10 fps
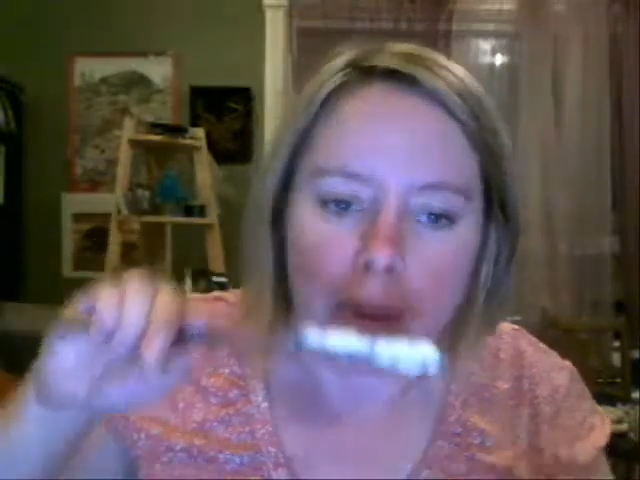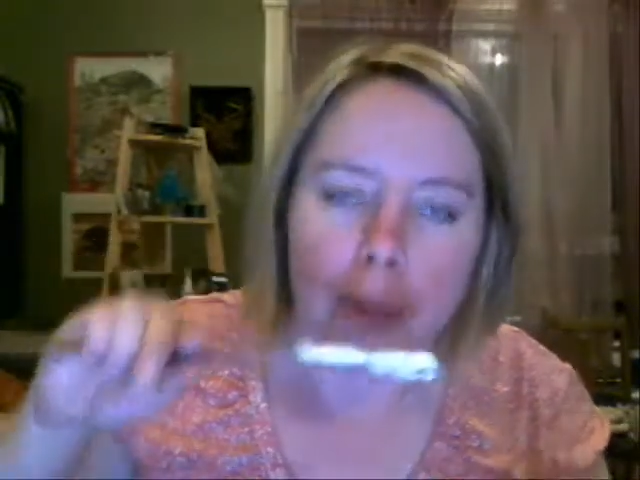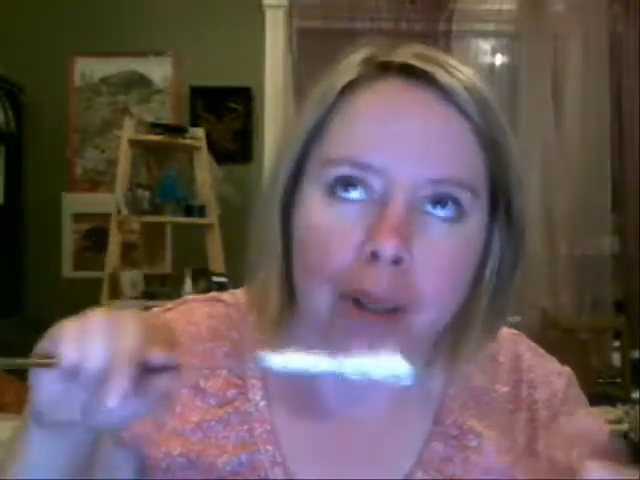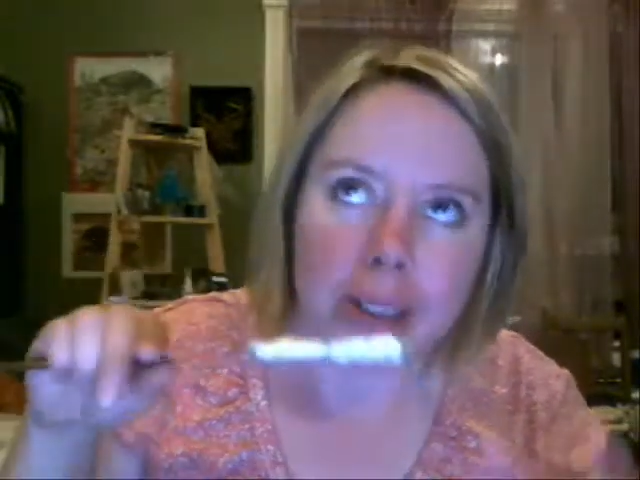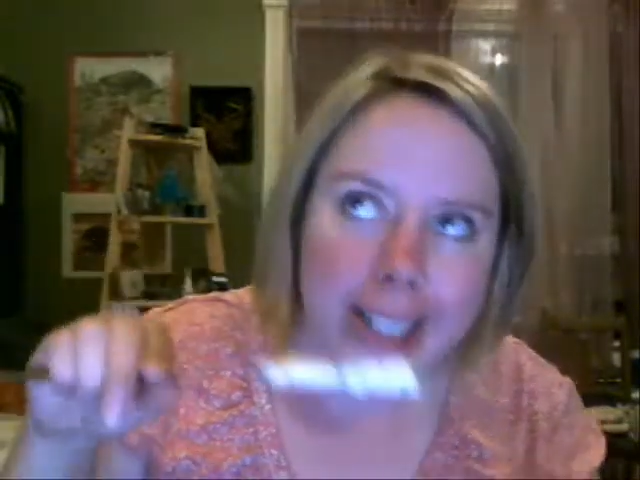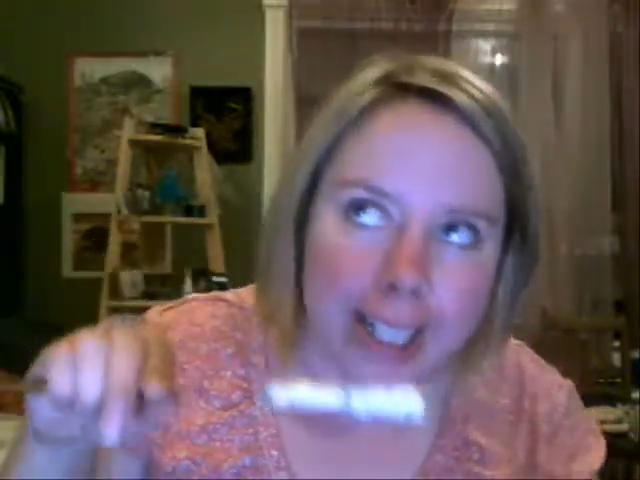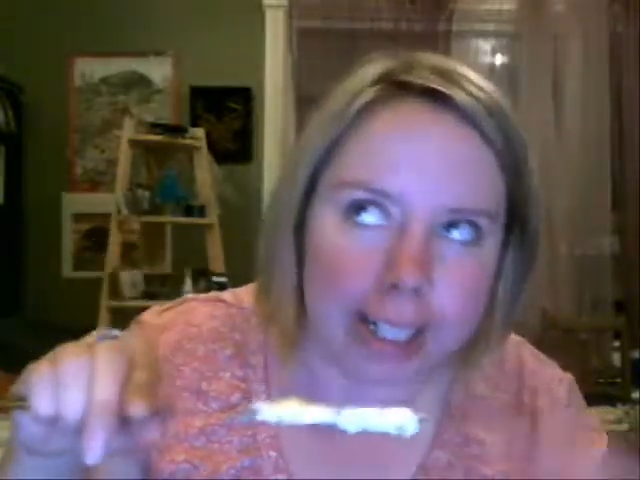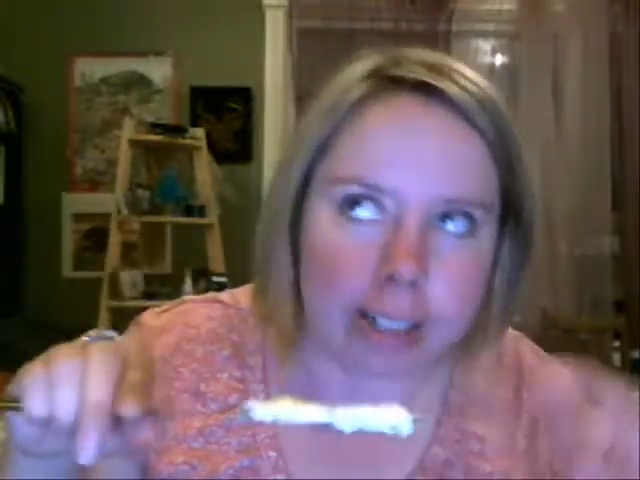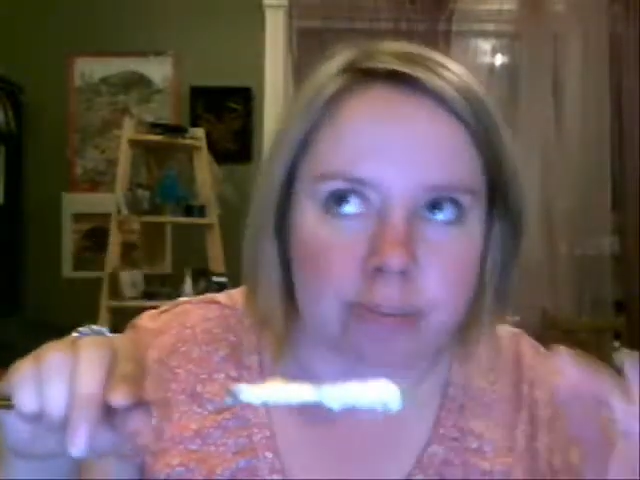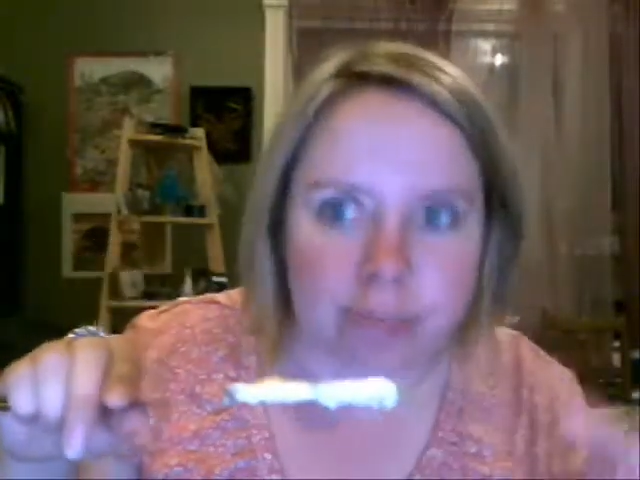but
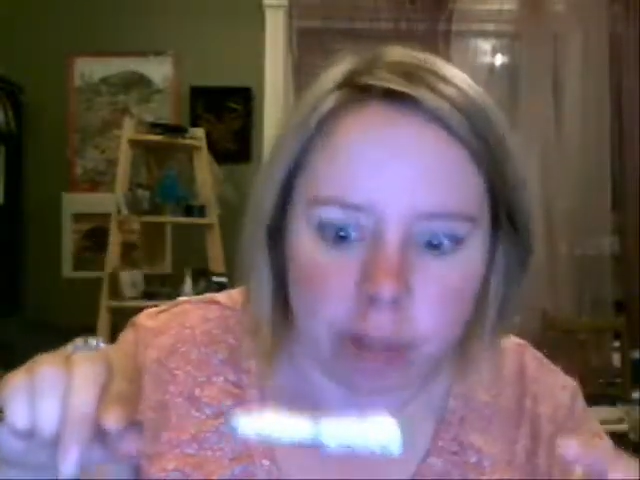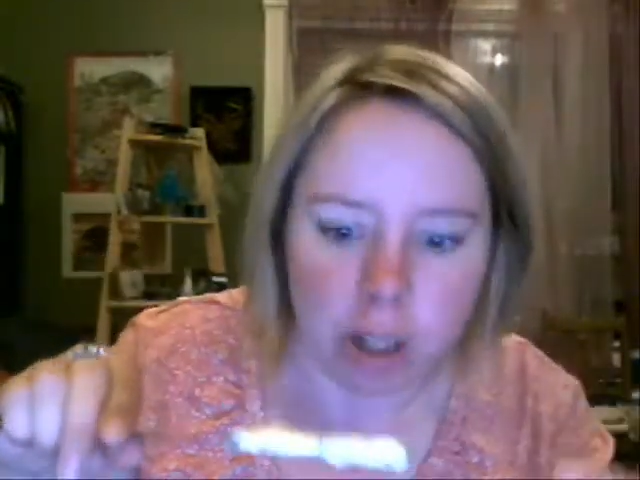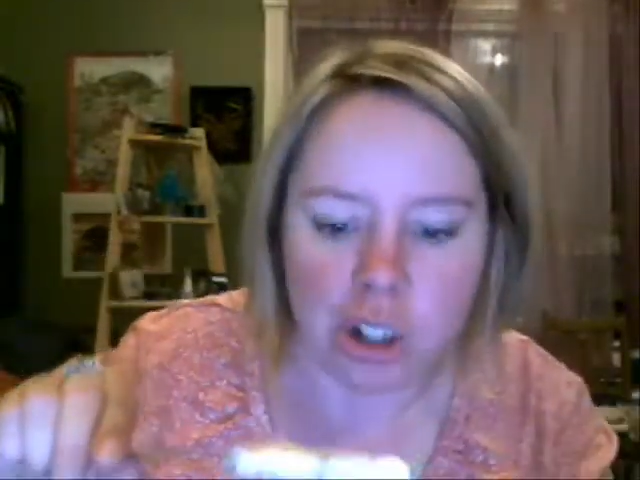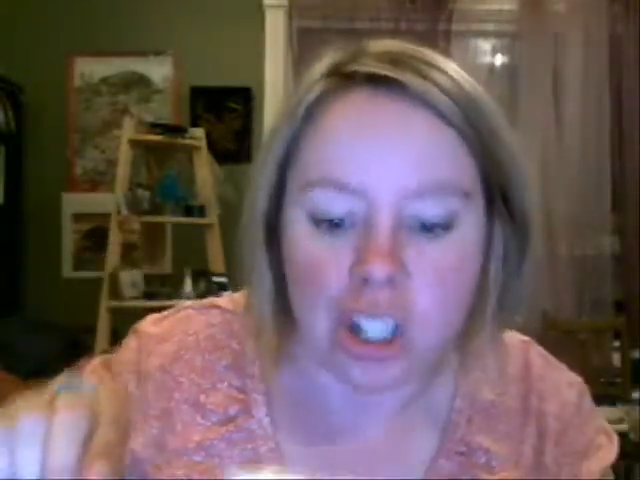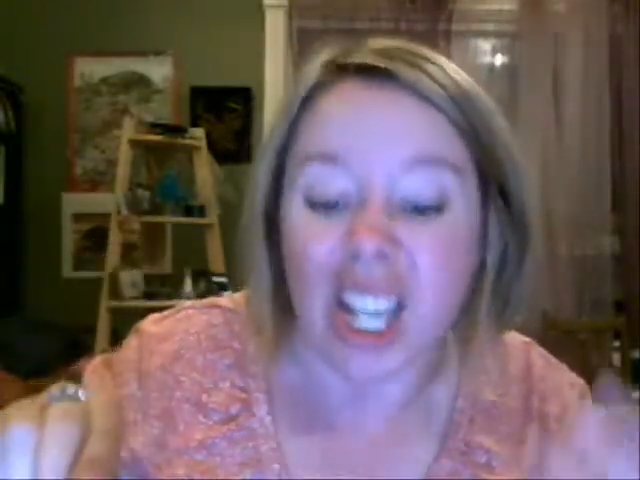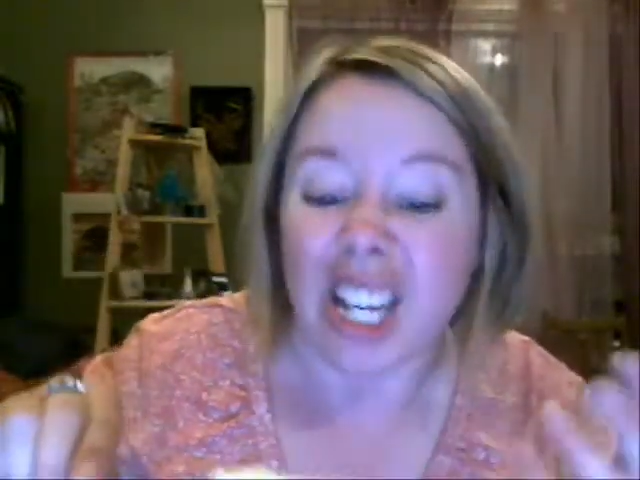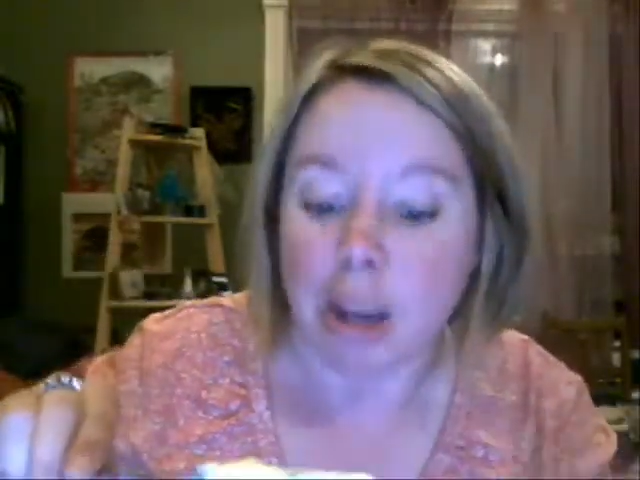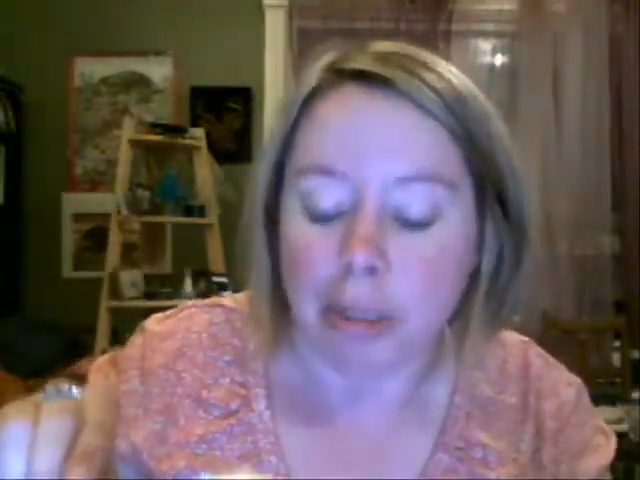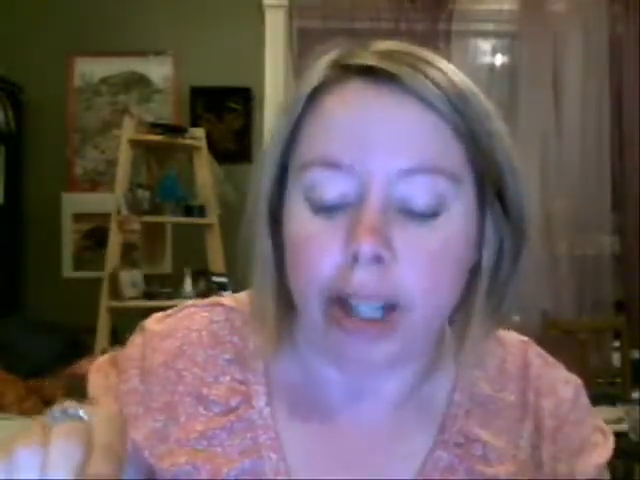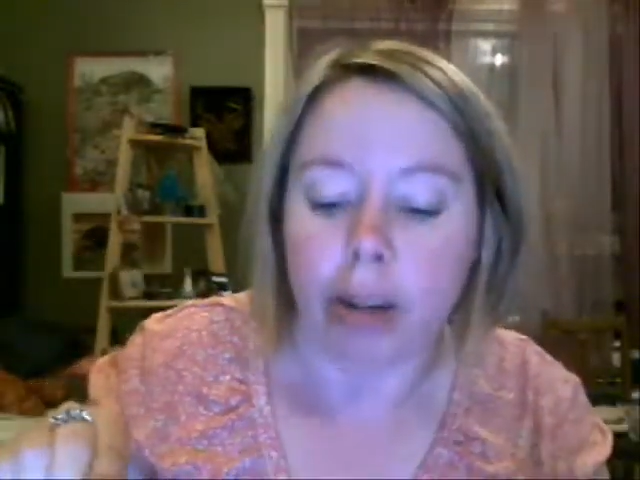milky and just a
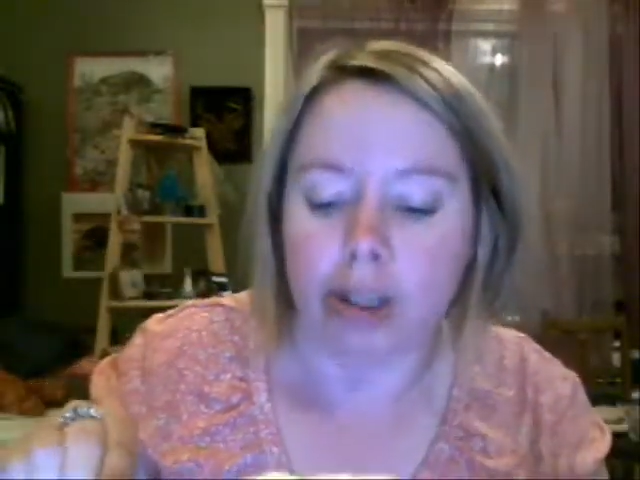yummy,